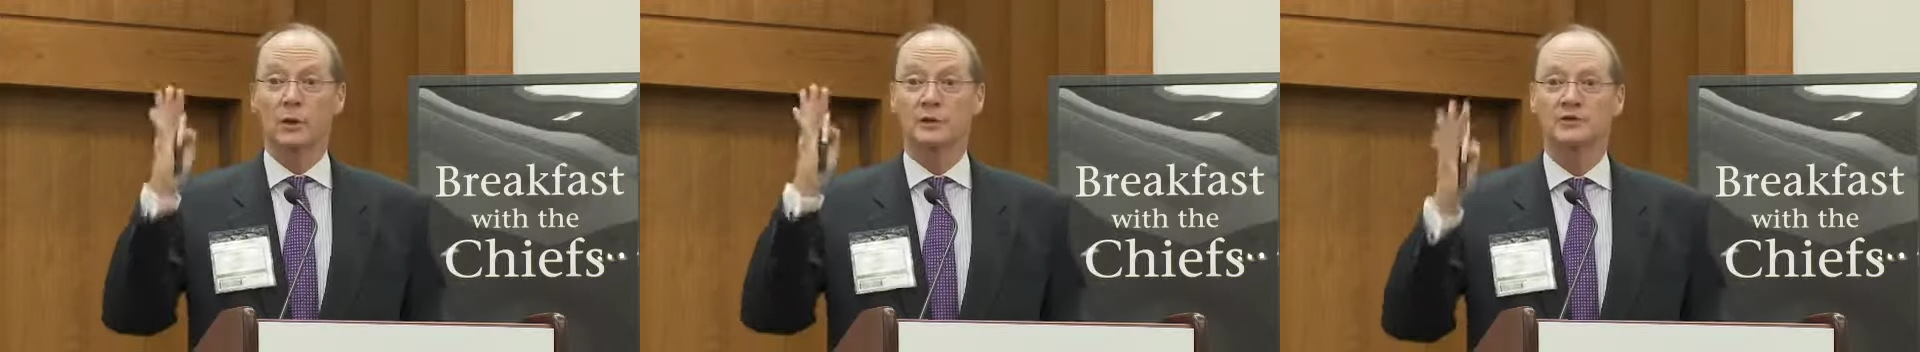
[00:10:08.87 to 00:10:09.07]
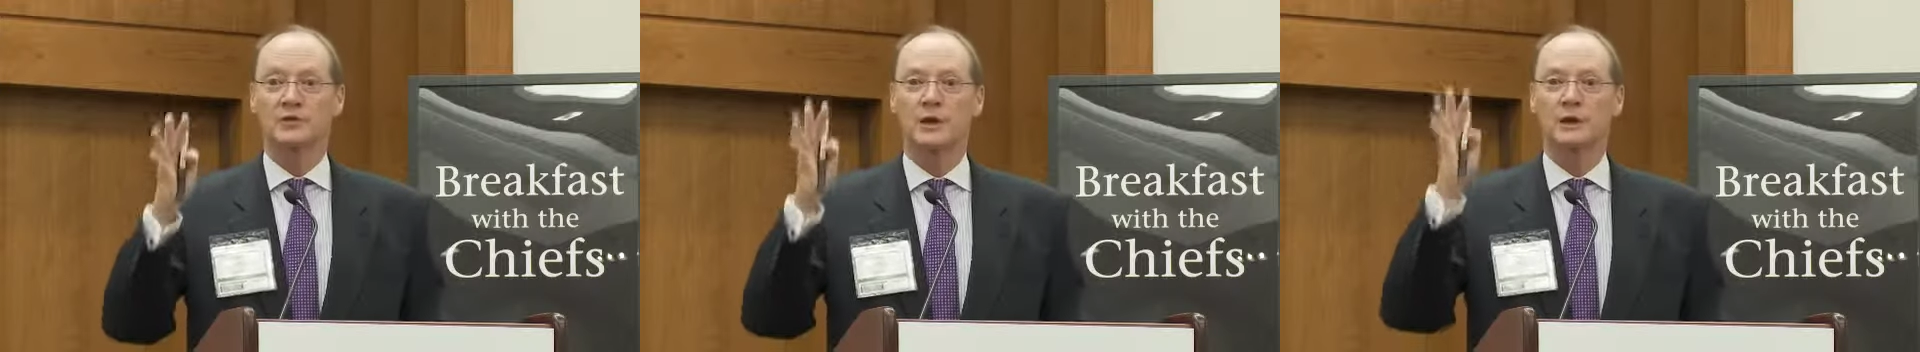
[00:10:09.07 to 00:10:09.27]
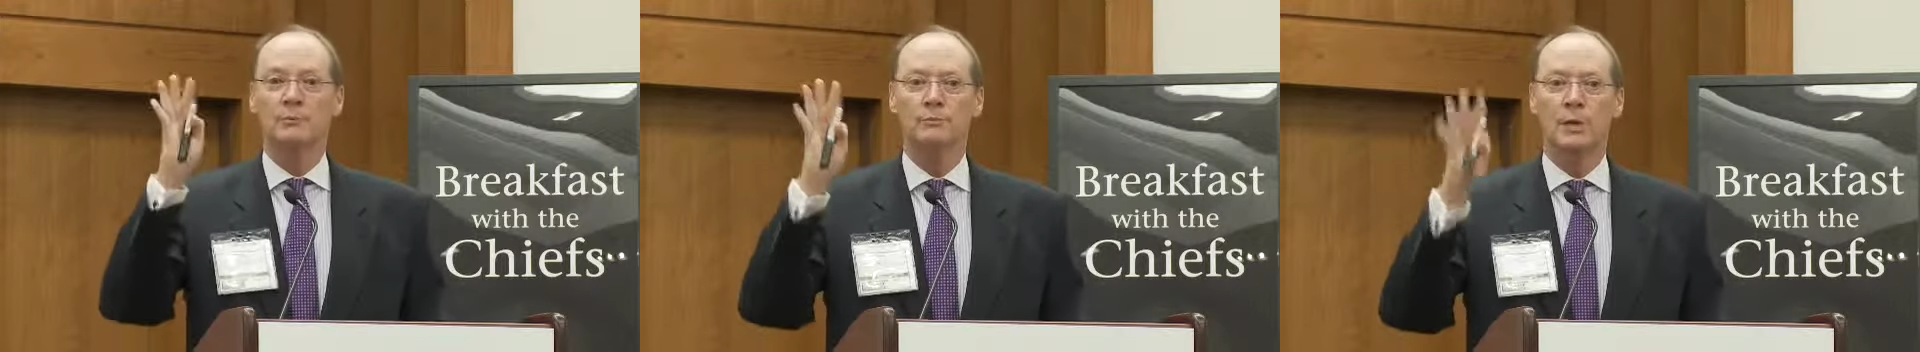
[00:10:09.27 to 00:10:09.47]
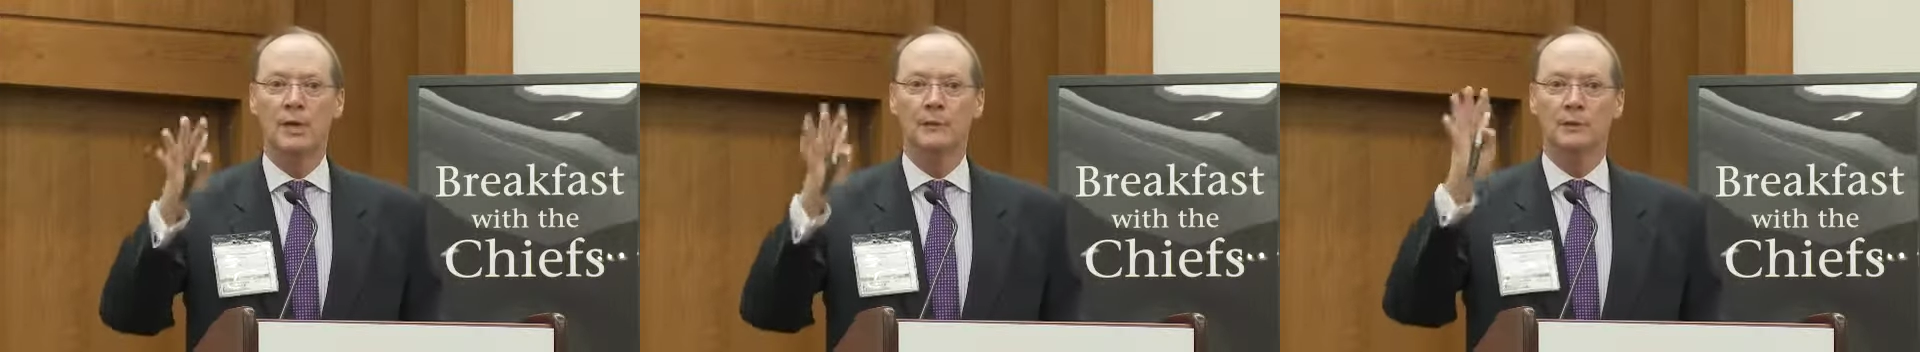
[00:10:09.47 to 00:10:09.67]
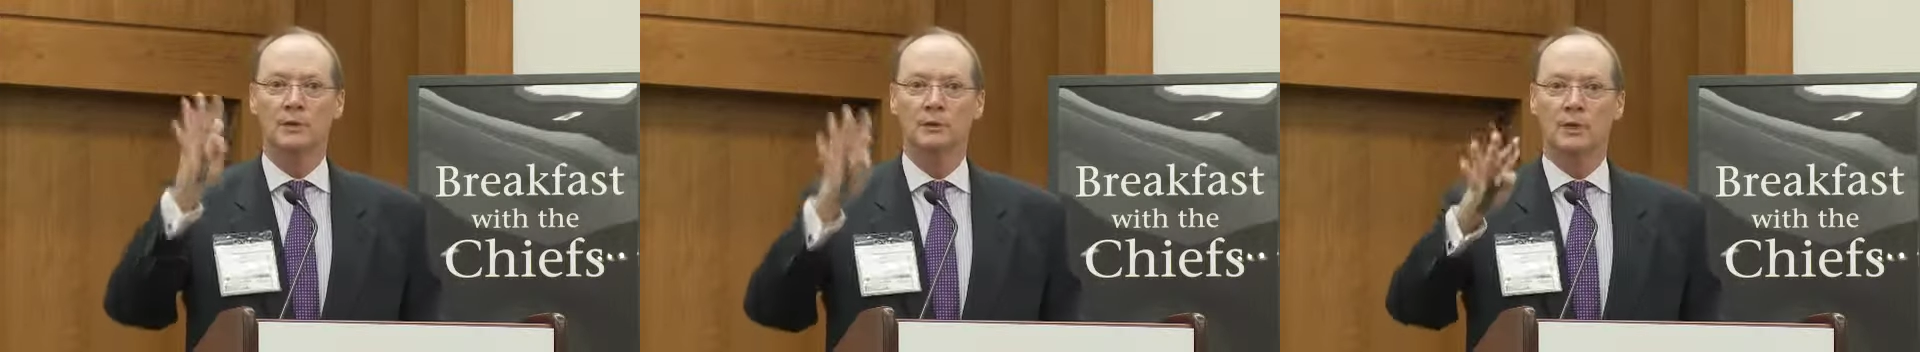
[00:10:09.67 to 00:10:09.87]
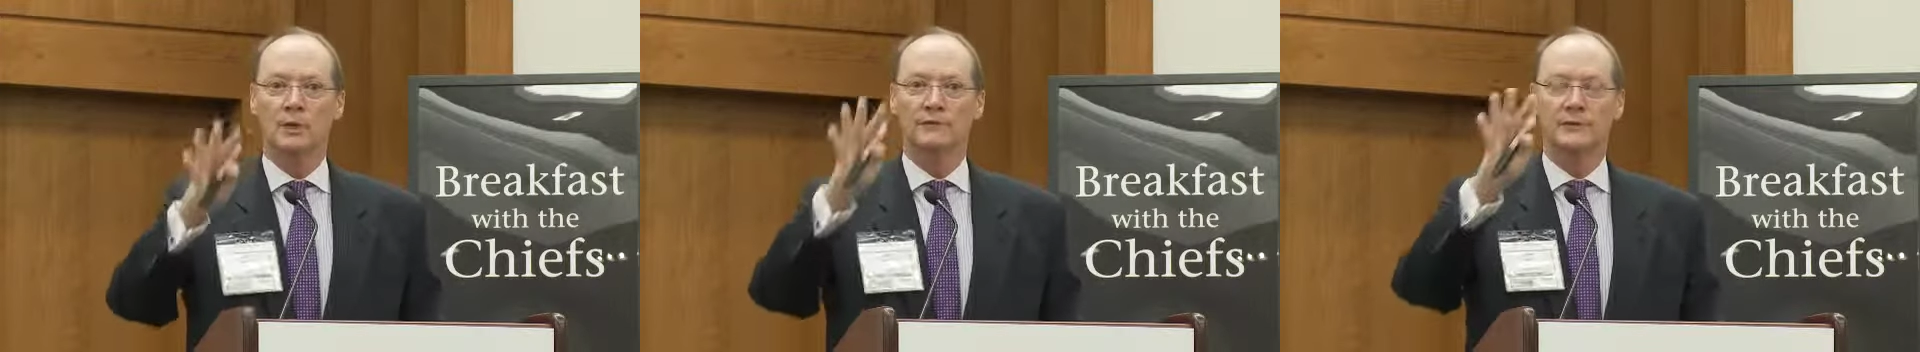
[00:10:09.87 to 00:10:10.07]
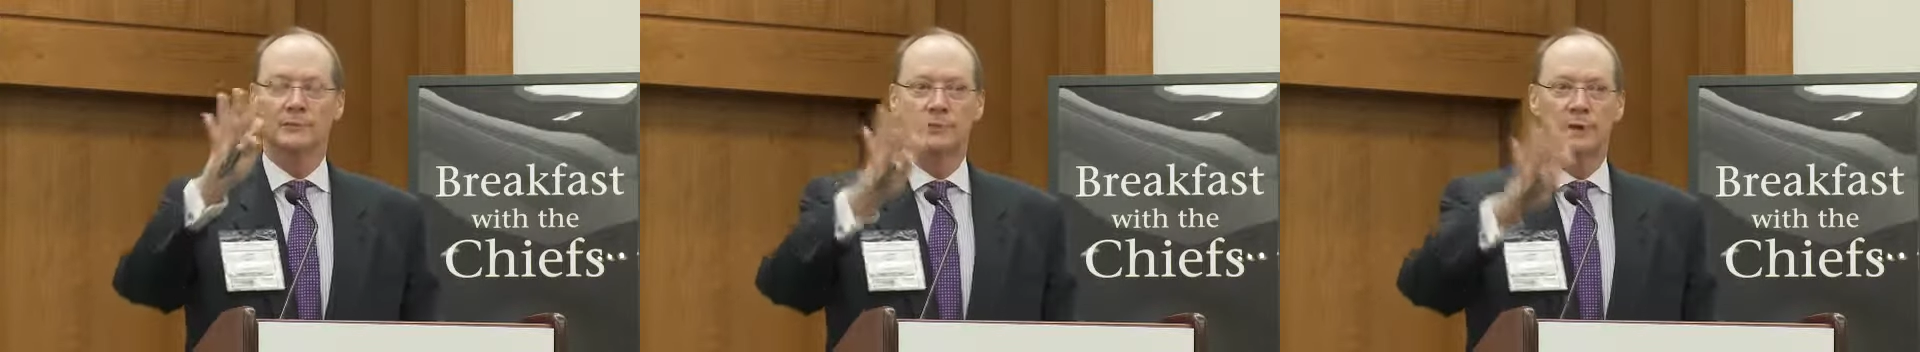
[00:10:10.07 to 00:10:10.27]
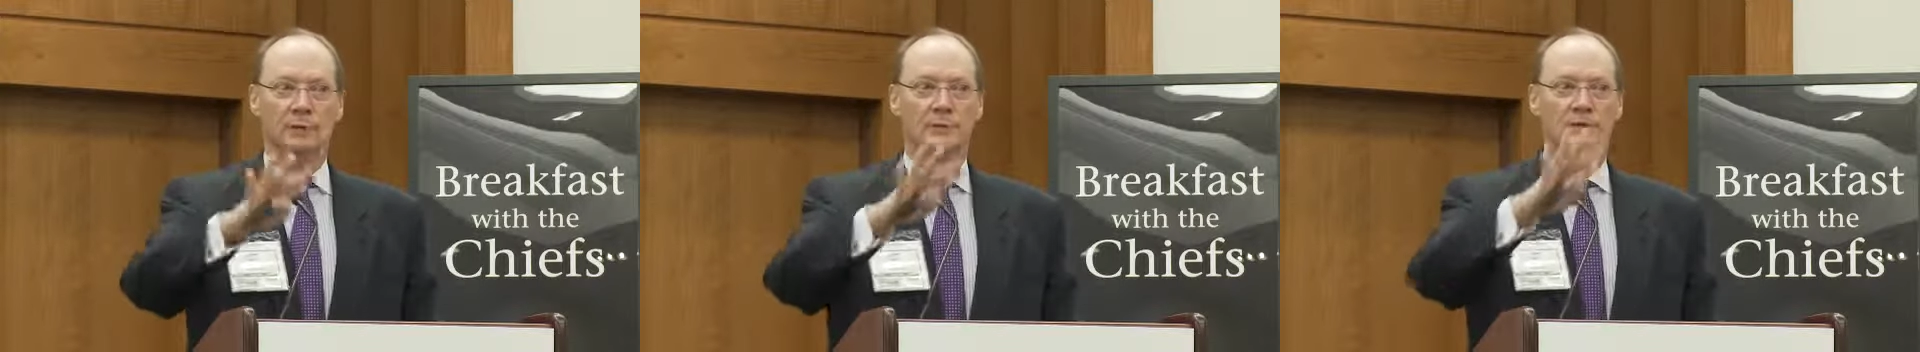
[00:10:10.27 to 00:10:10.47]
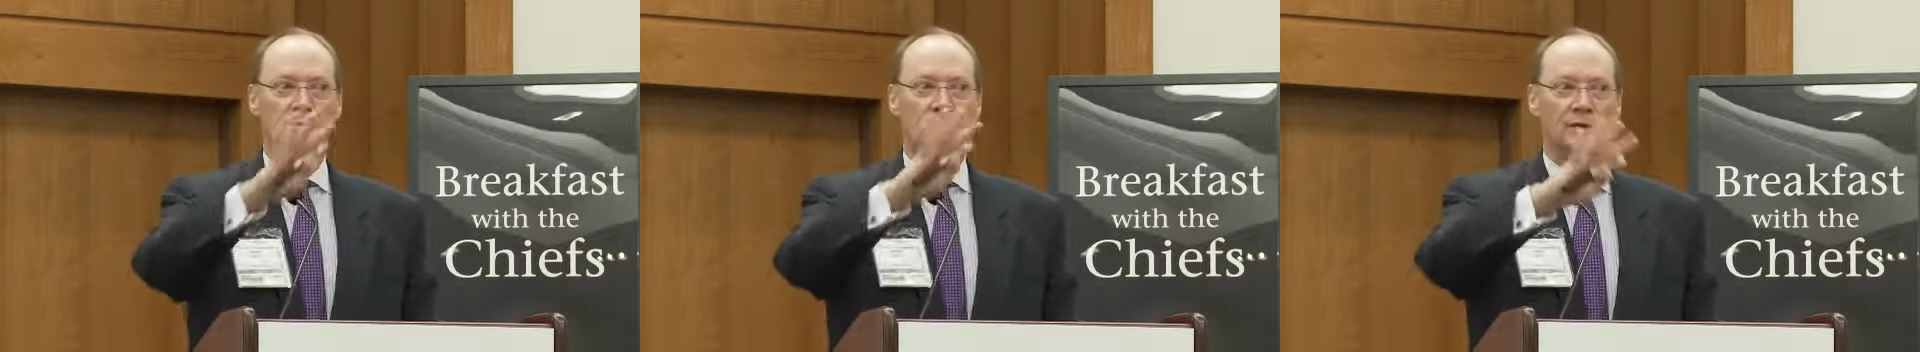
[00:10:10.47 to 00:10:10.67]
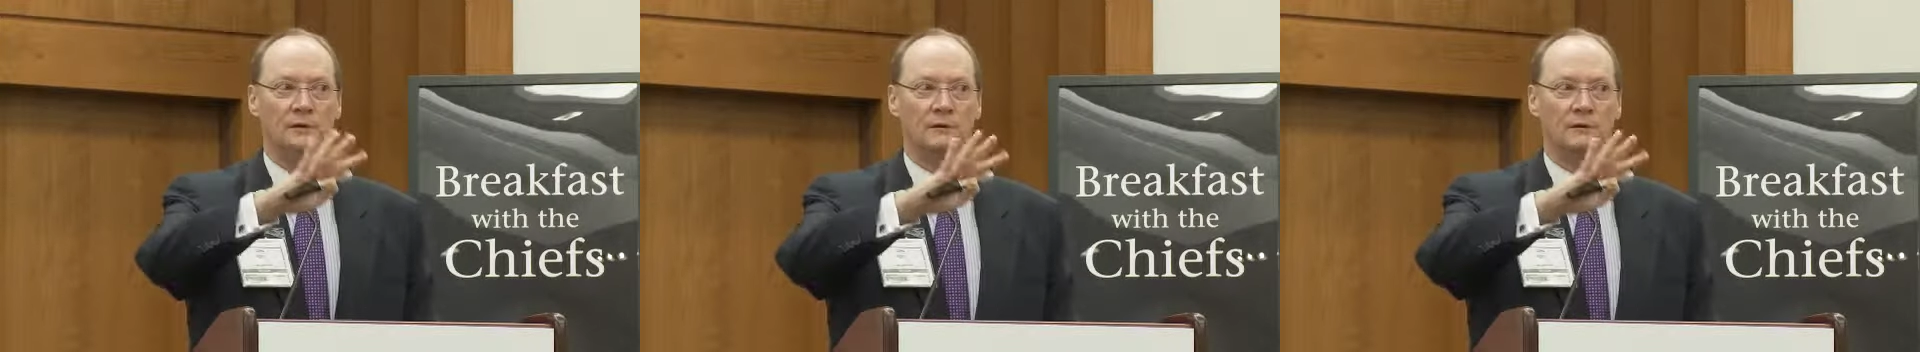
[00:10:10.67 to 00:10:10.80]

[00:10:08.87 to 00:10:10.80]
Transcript: Well, some people love to publish